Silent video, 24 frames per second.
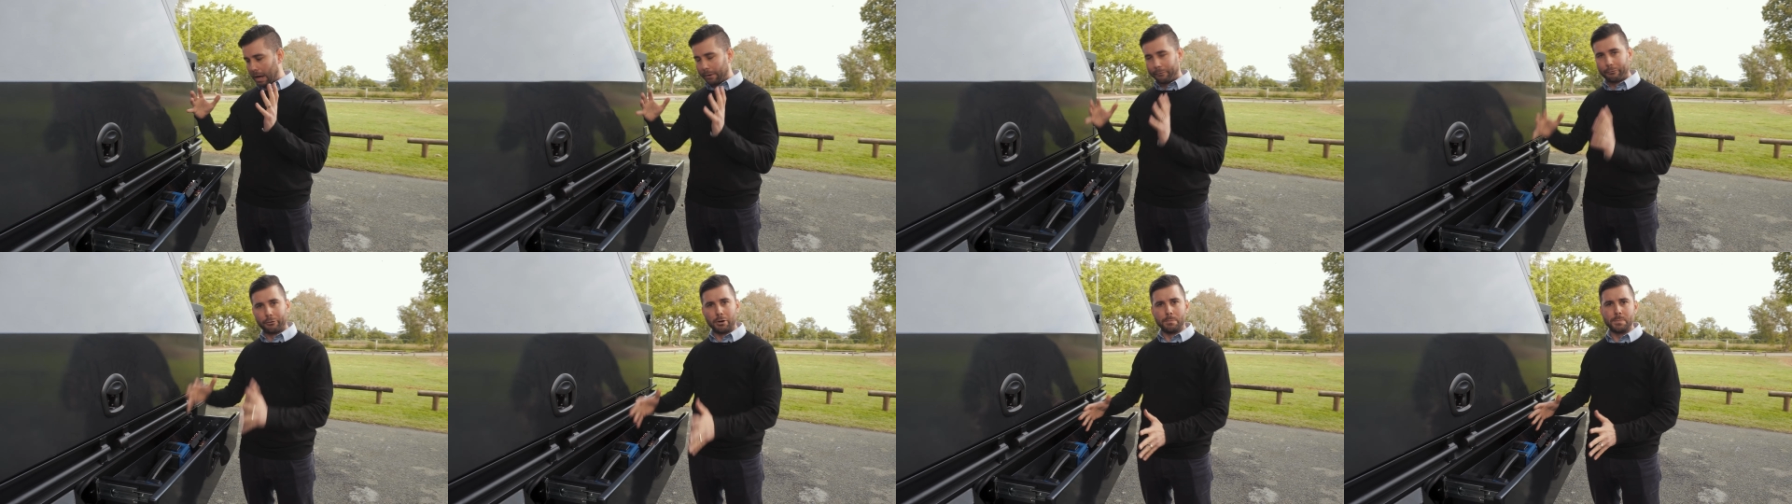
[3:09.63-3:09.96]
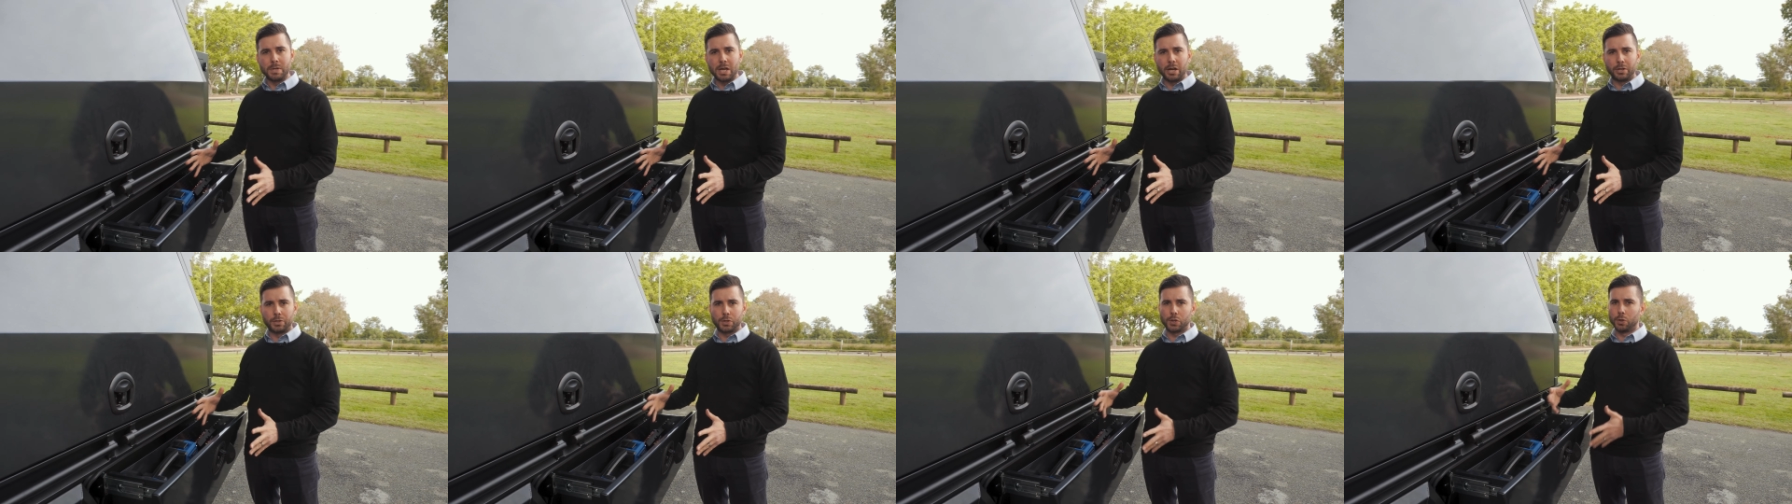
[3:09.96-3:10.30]
from
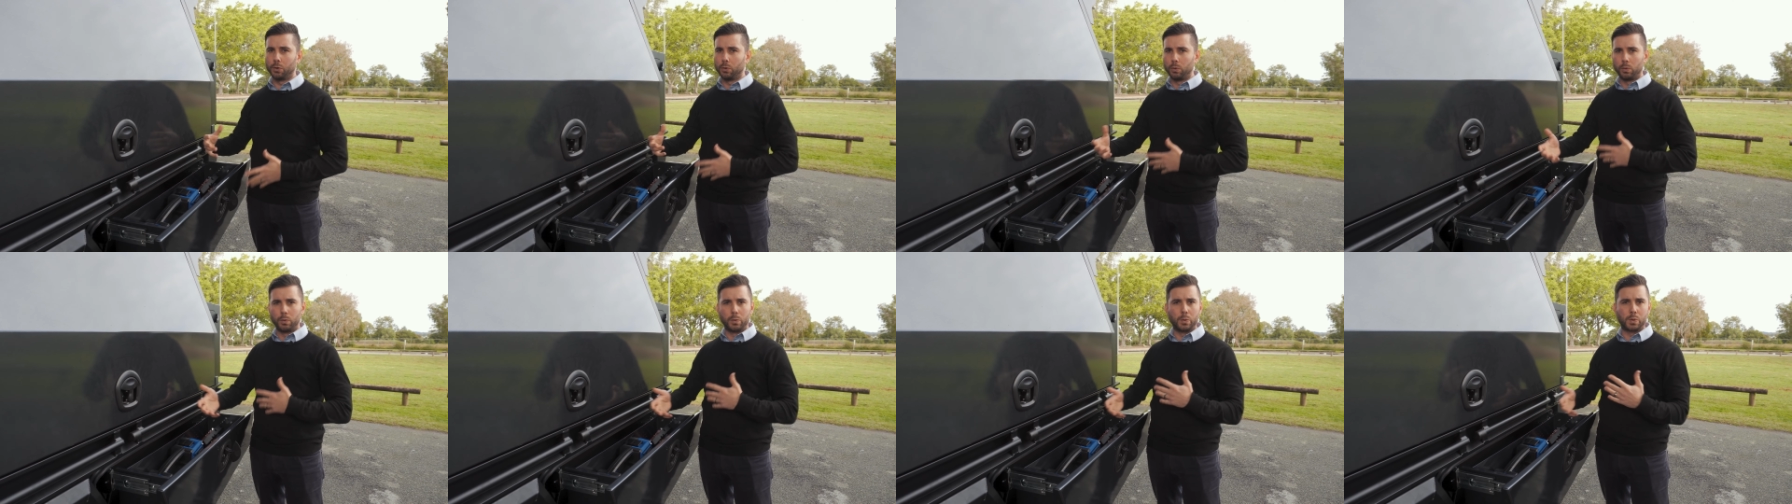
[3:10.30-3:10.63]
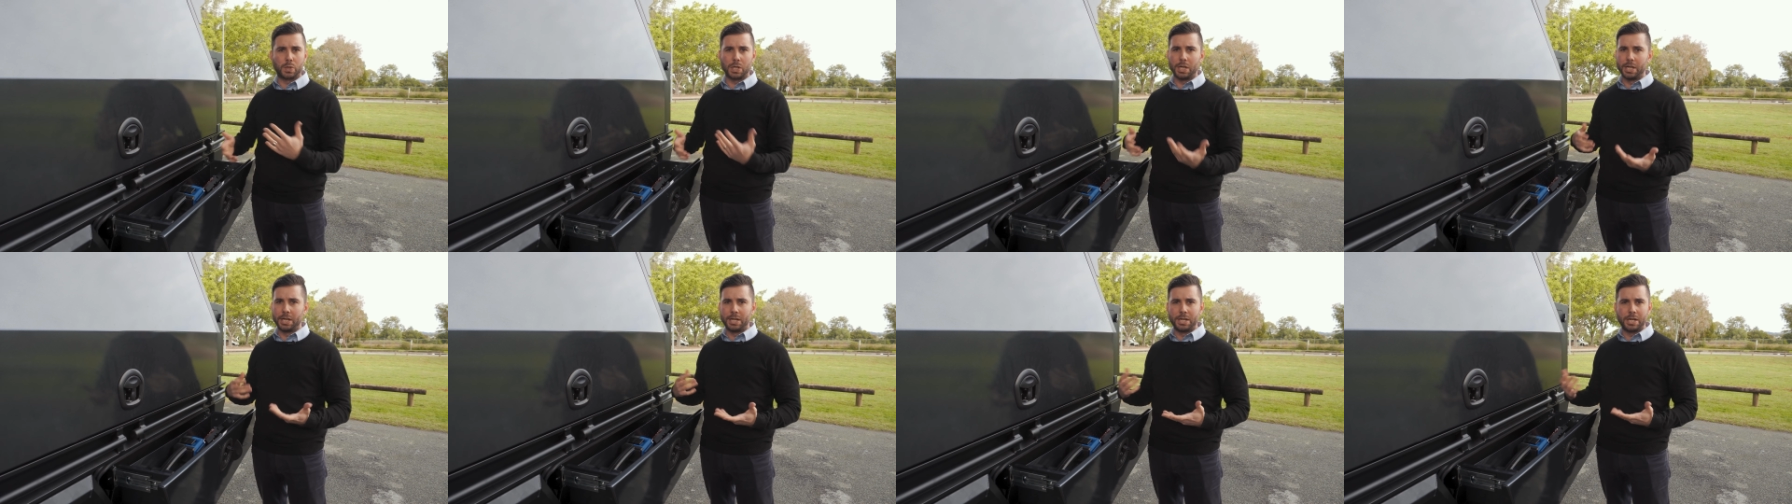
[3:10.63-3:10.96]
your
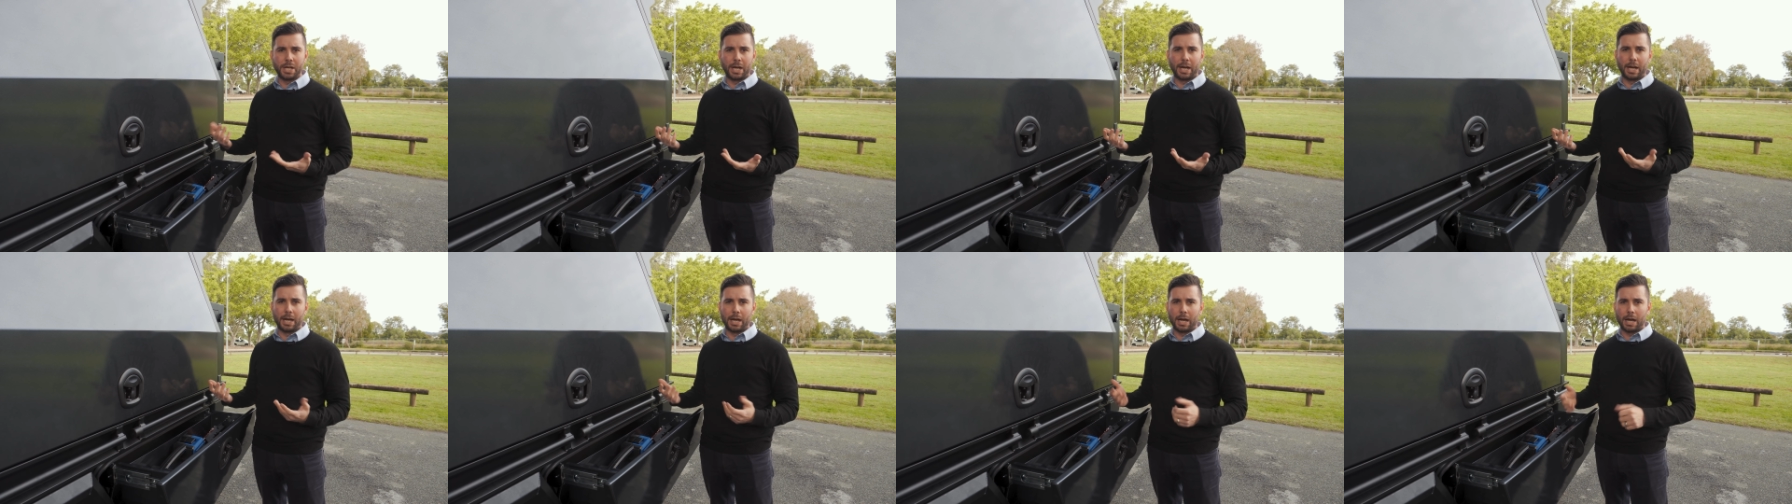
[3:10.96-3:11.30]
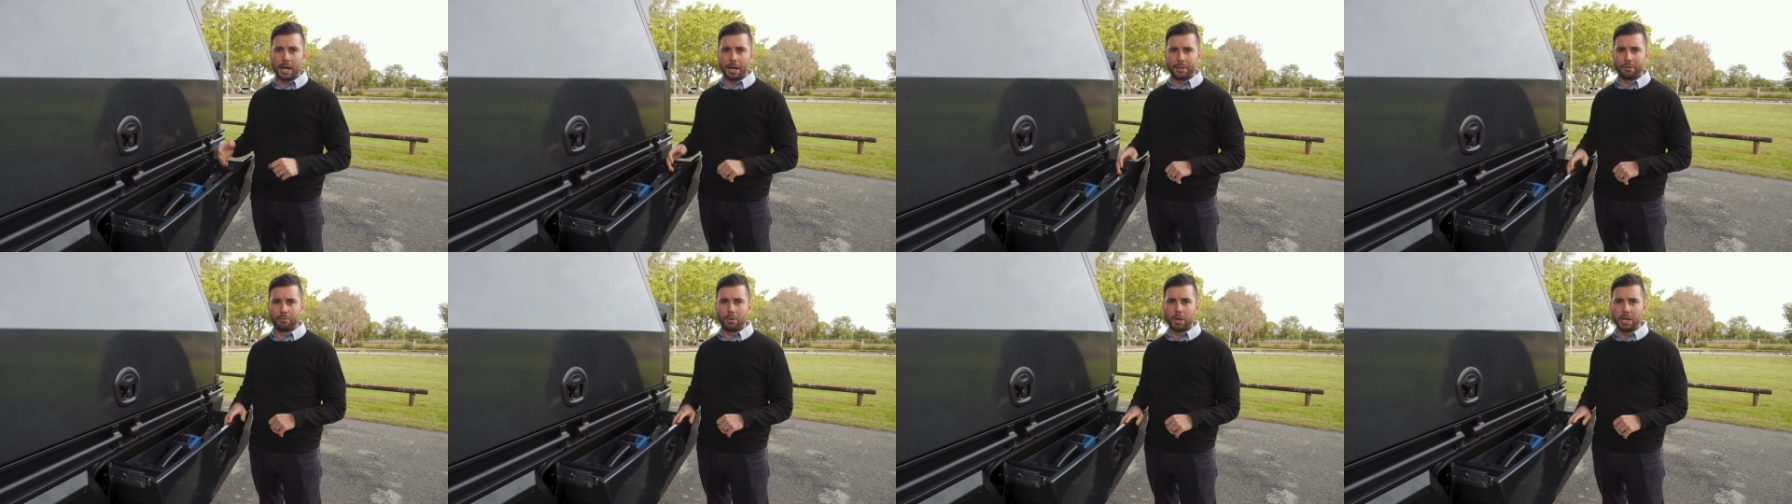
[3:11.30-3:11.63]
tools and
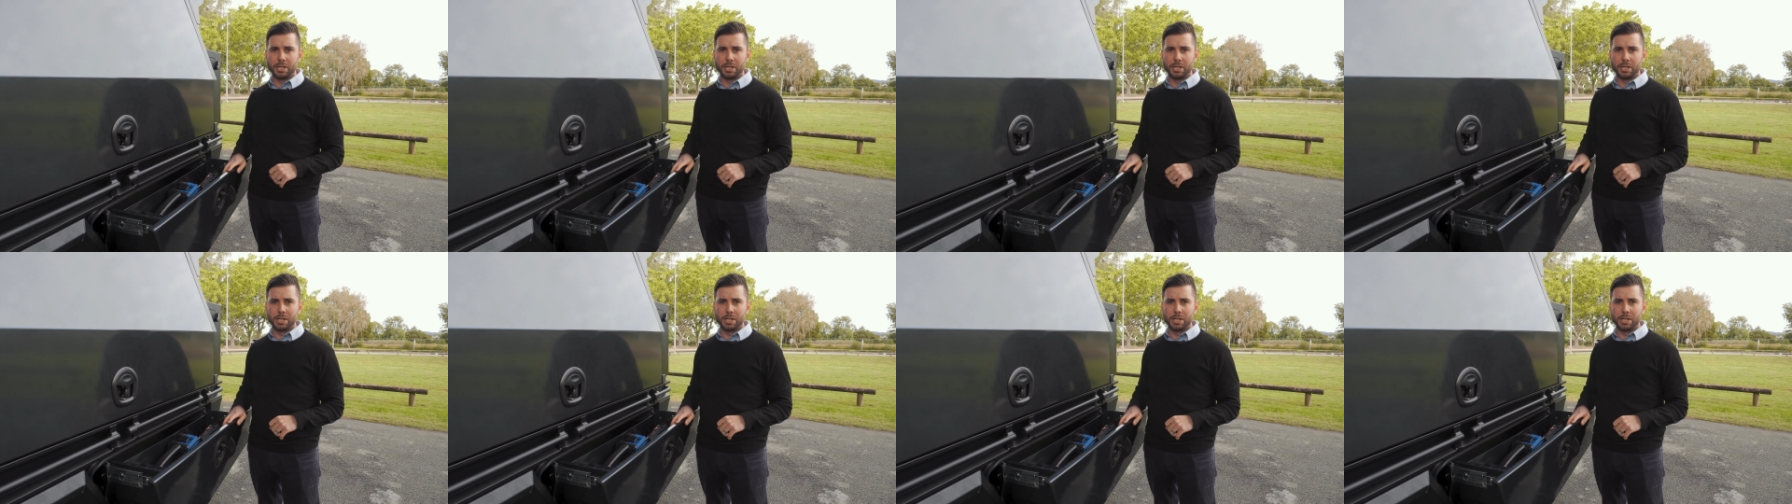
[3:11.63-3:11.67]
other